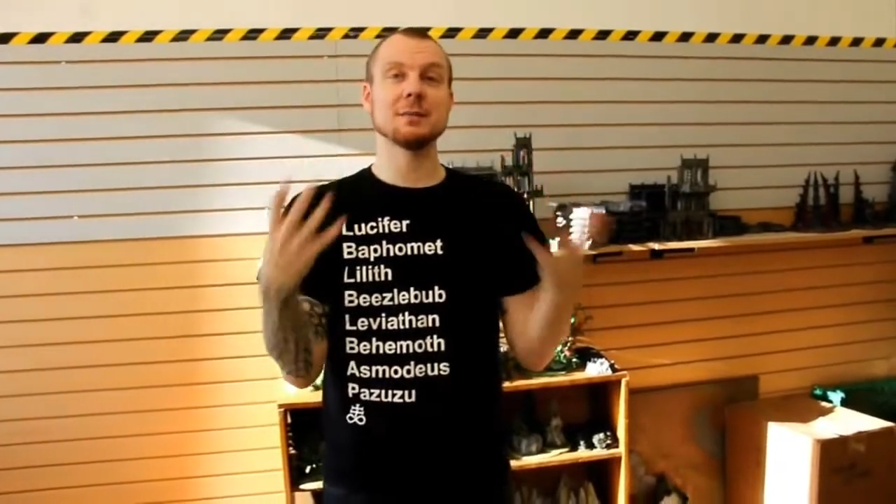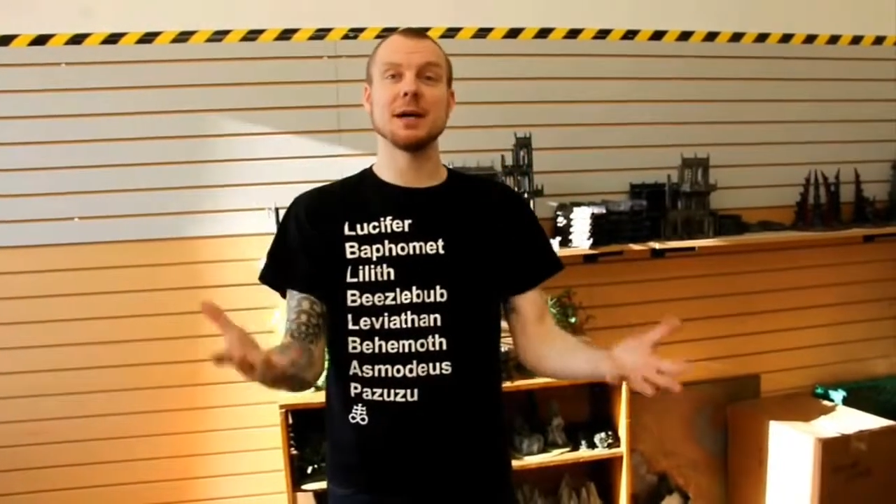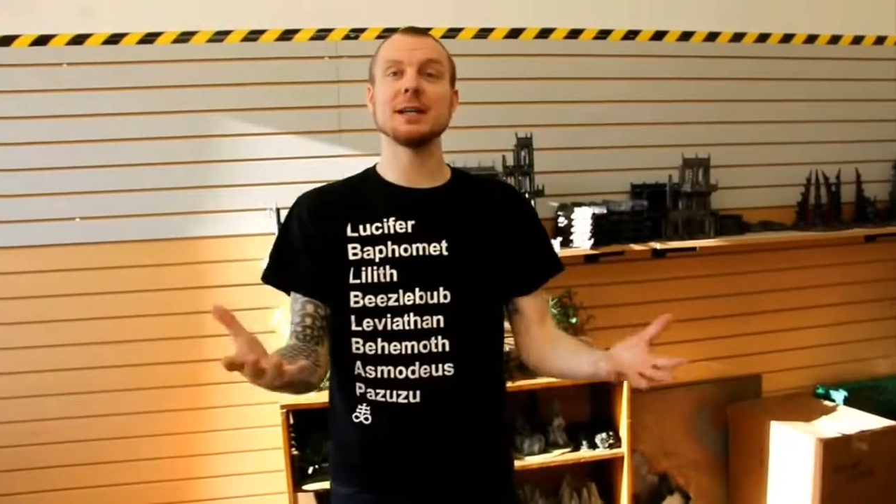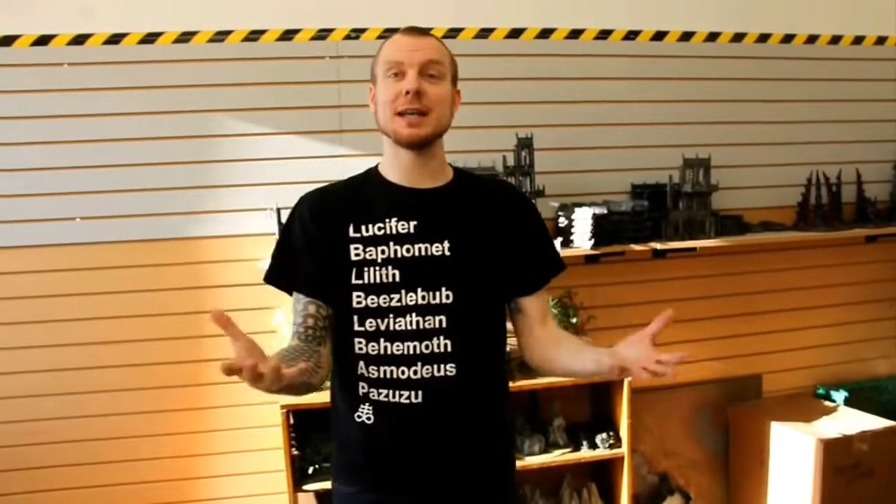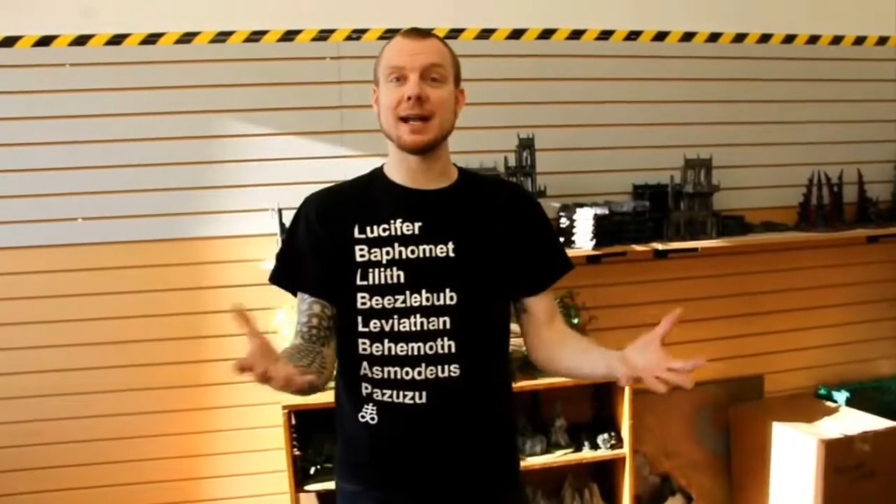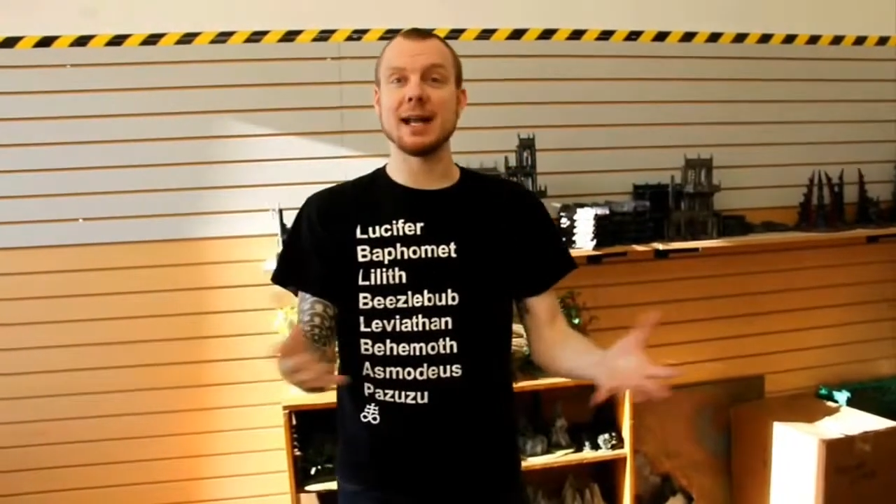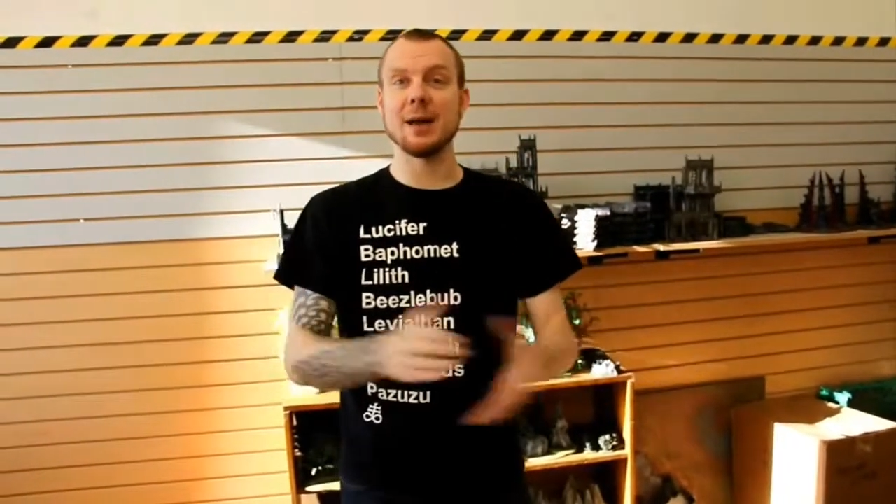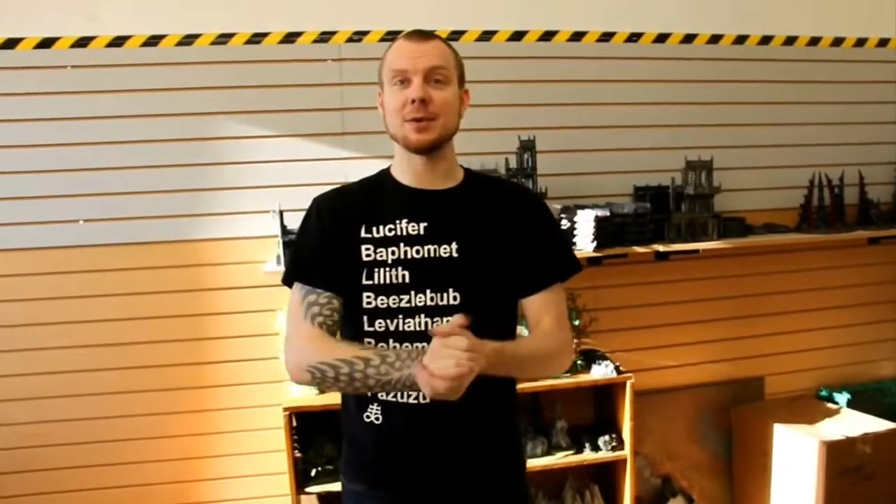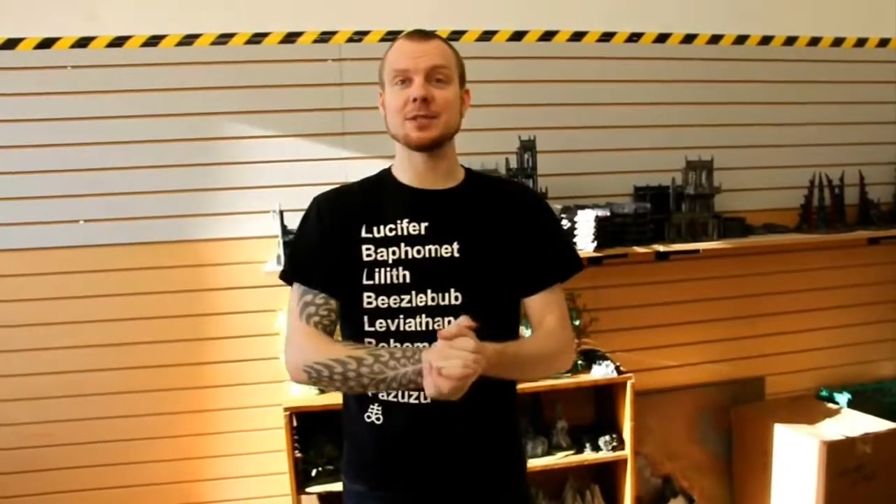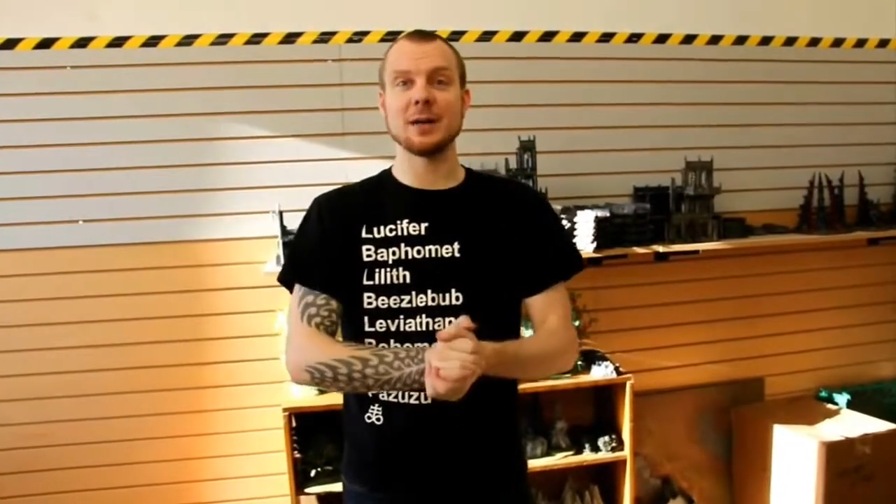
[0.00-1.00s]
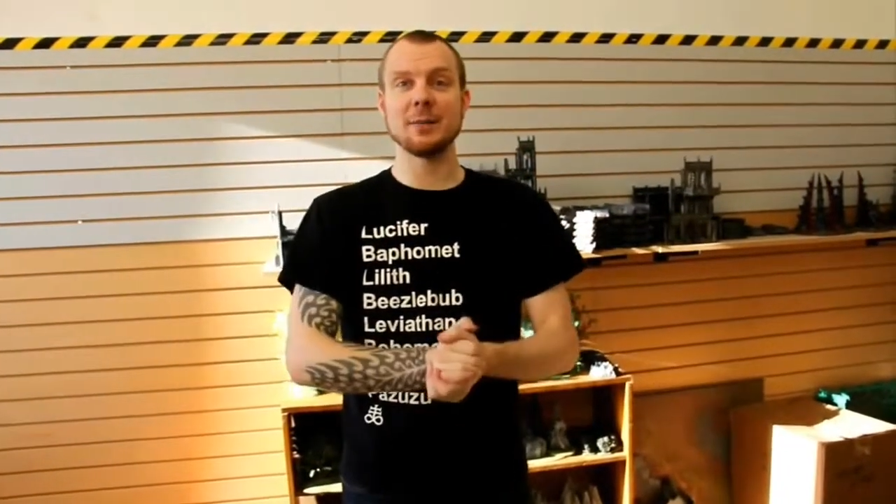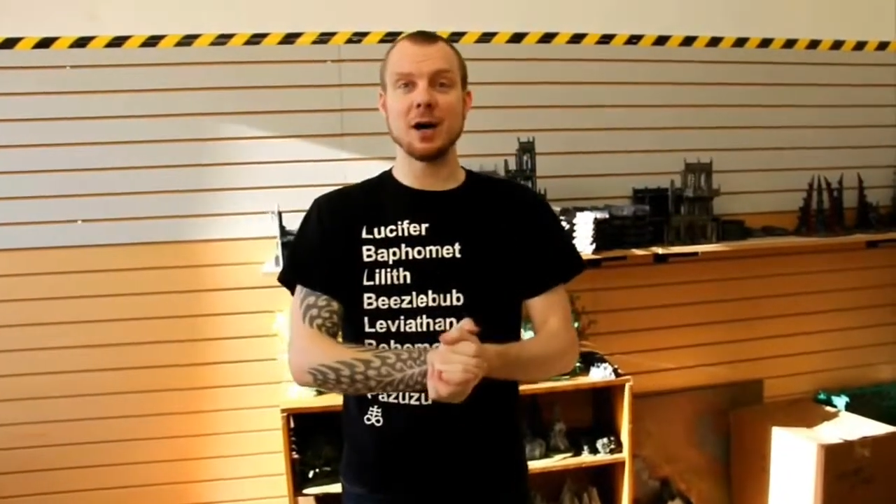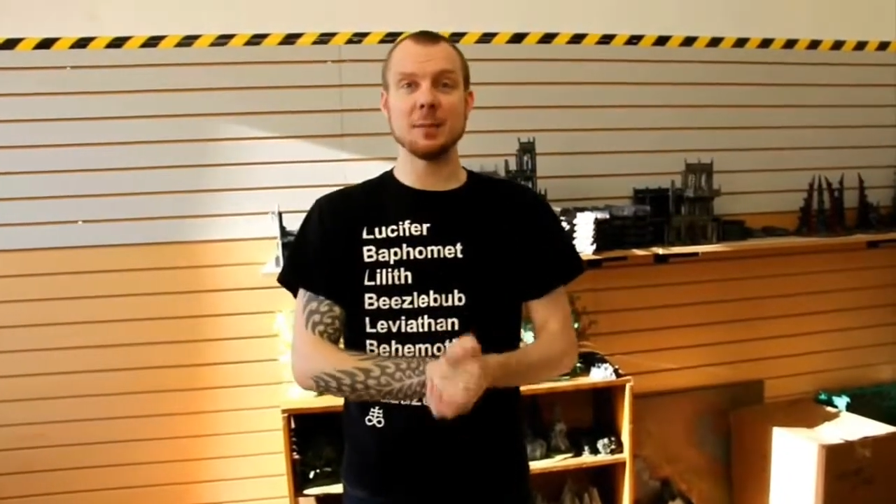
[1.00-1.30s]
to Mike at Hammer Time